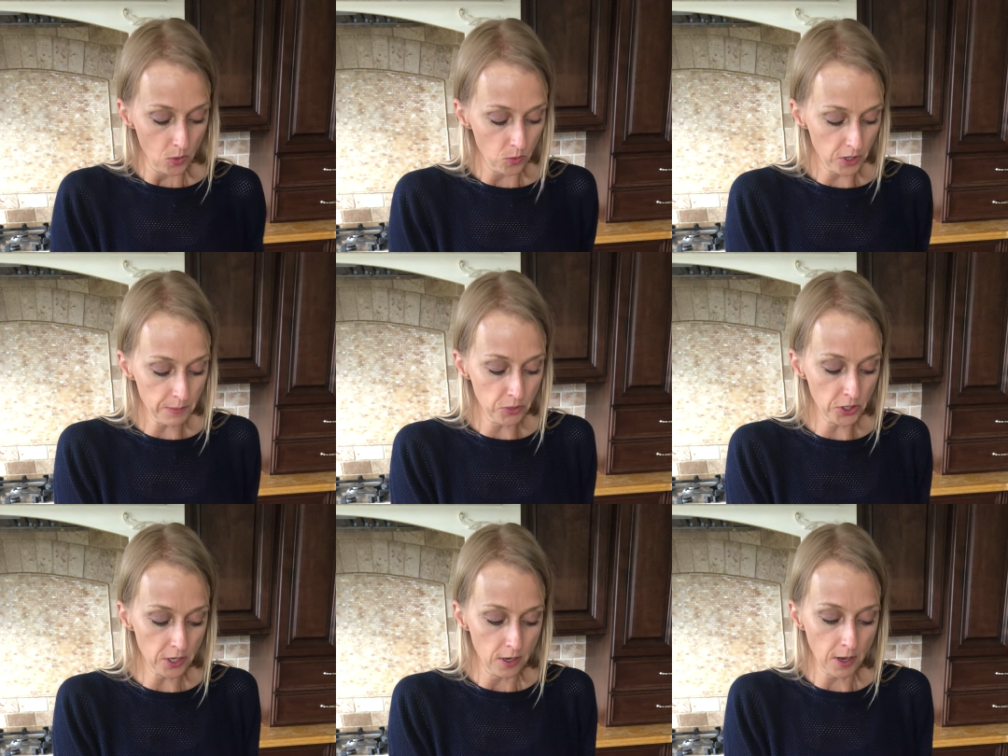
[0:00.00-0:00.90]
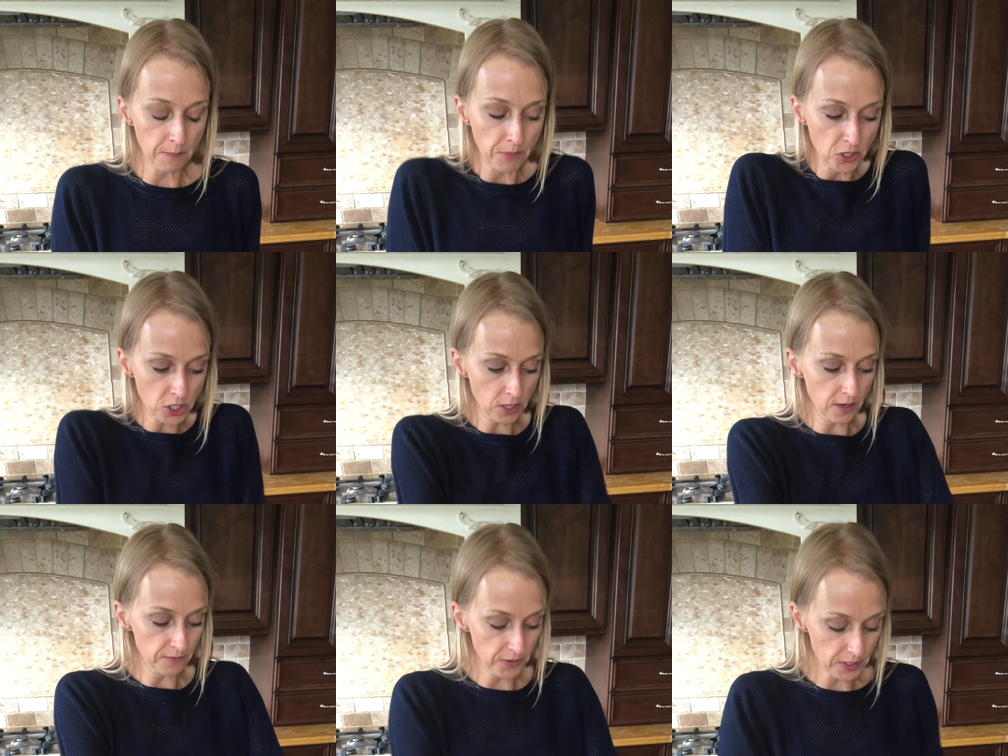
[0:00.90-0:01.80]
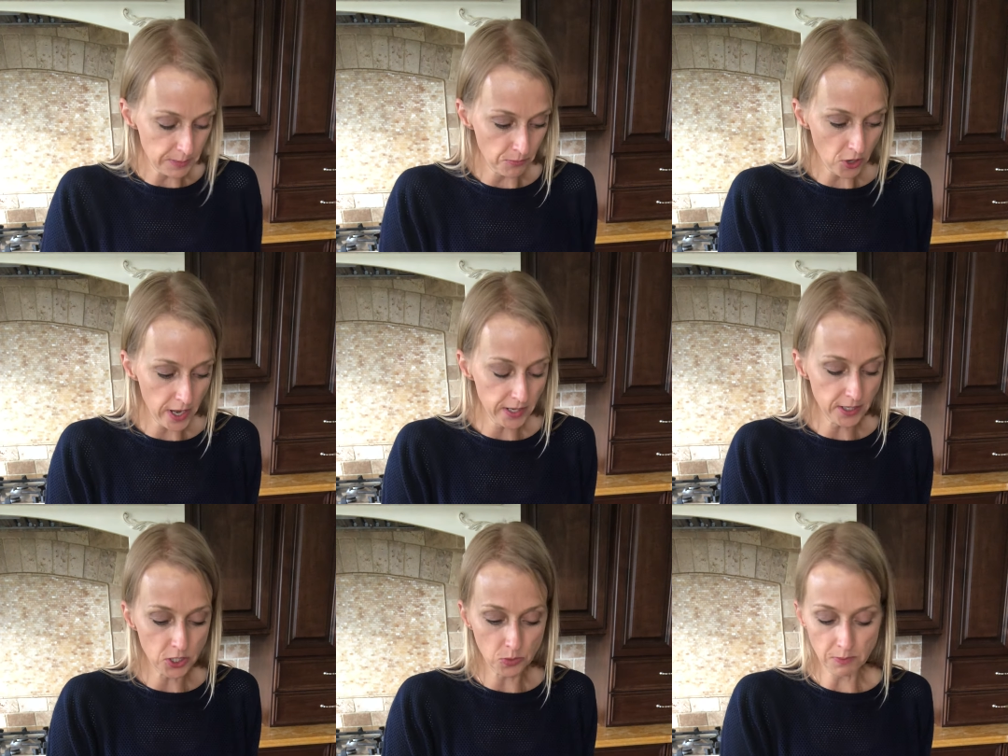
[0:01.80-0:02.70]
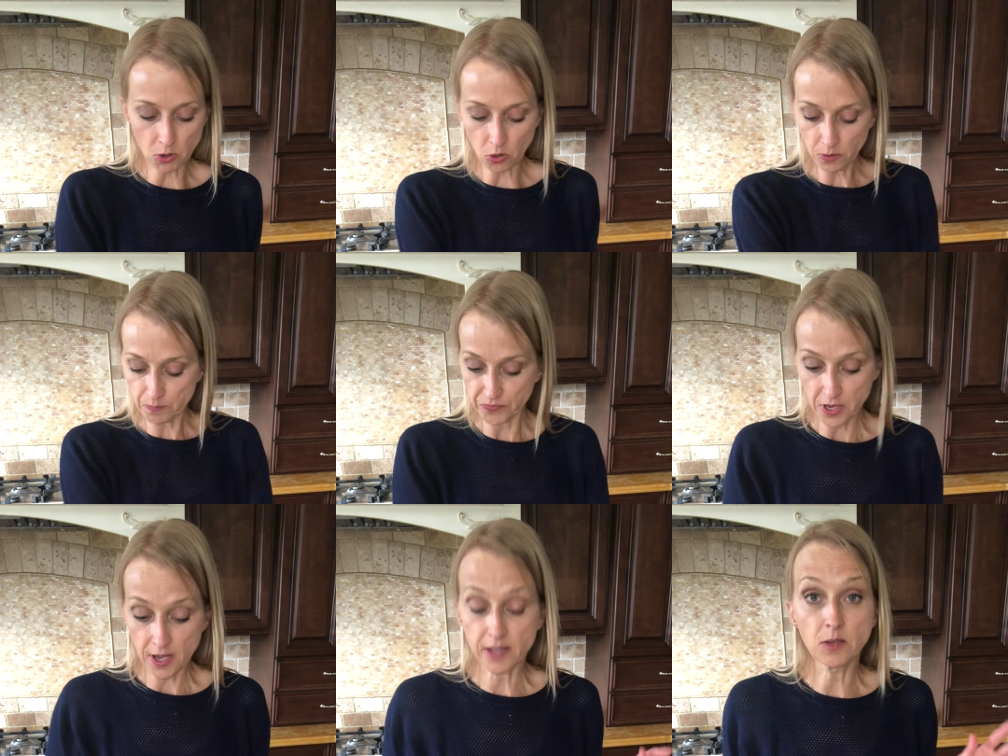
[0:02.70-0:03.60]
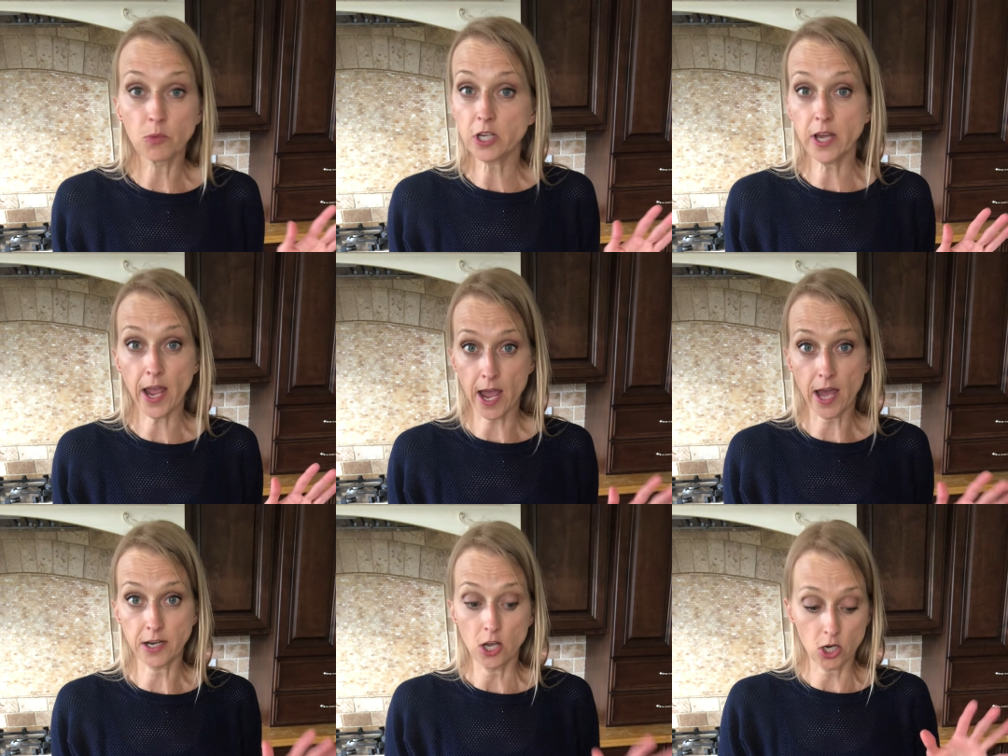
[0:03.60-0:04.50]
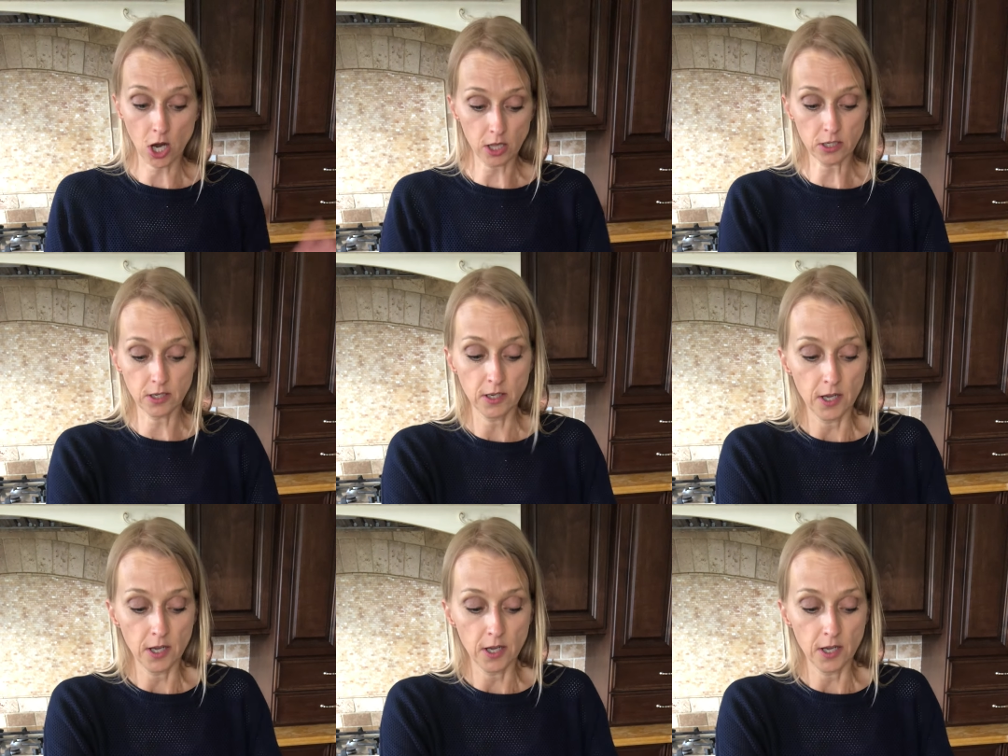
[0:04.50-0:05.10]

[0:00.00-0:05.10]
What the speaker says: We're going to put a bunch of this bread into a bowl, and then we're going to add color.